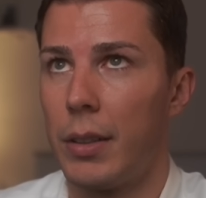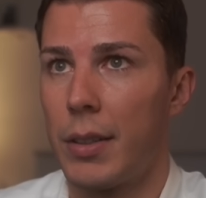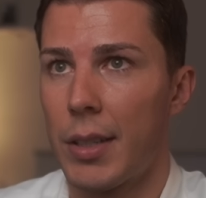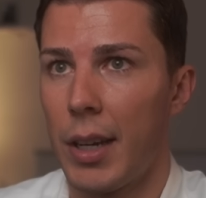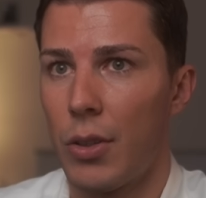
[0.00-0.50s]
the
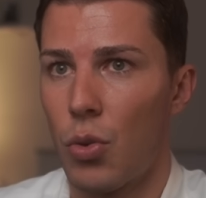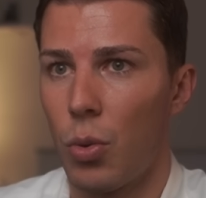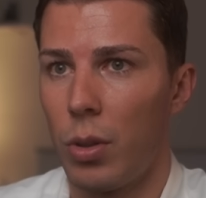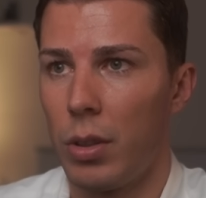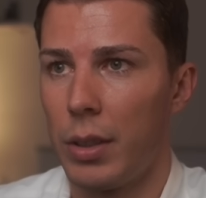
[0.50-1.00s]

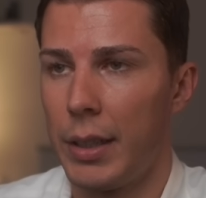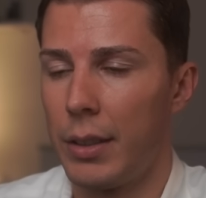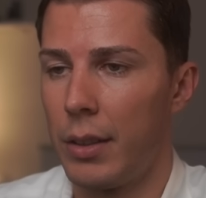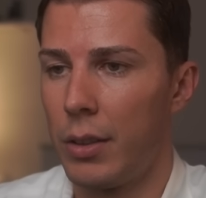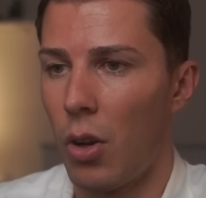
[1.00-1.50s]
schedule
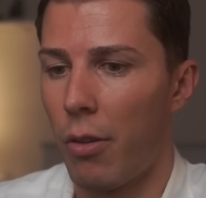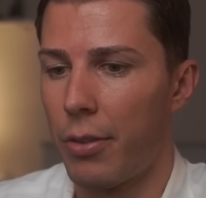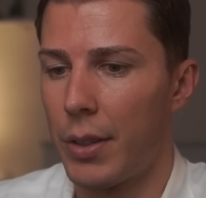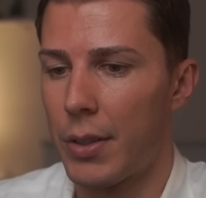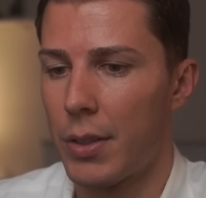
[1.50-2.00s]
in
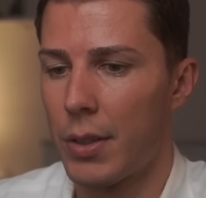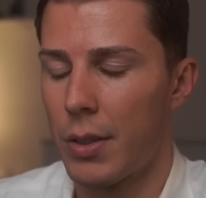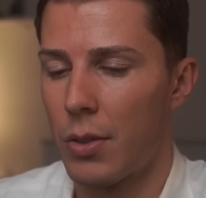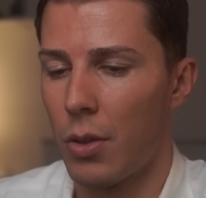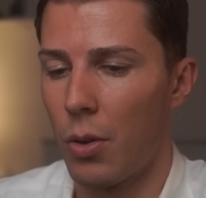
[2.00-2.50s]
office.
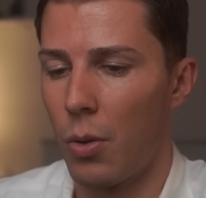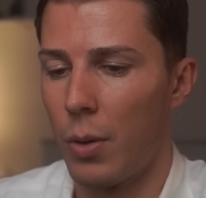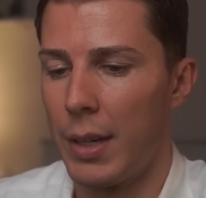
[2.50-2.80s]
So